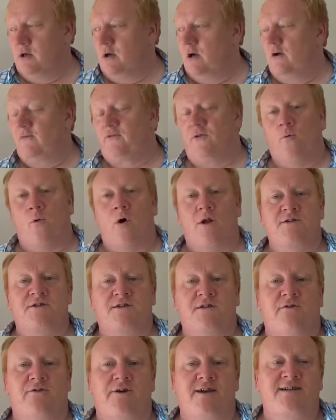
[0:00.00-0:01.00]
of the ones
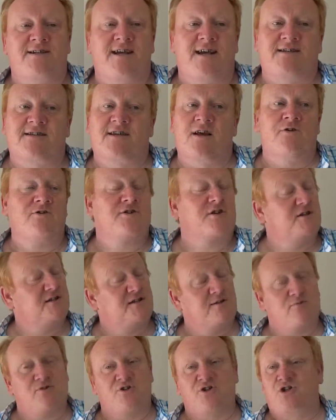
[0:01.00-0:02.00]
that are in Tesco's, because
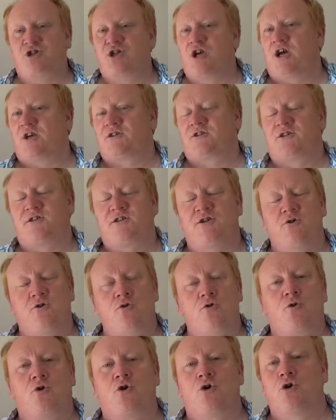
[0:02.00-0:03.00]
it was just
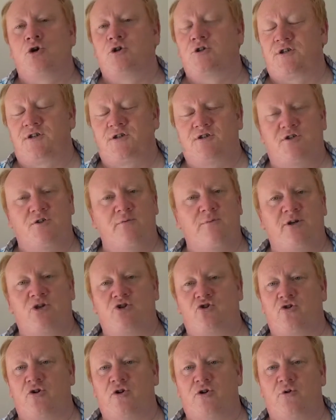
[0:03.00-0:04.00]
too good to be
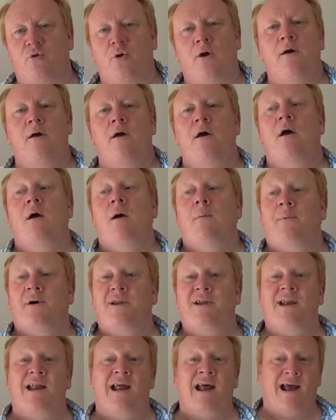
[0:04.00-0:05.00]
true.
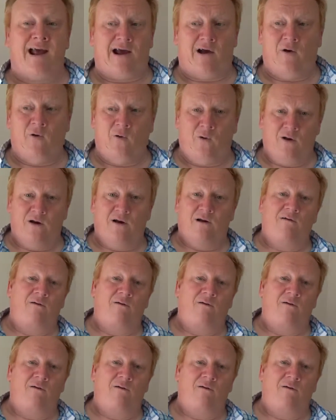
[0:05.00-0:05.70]
But now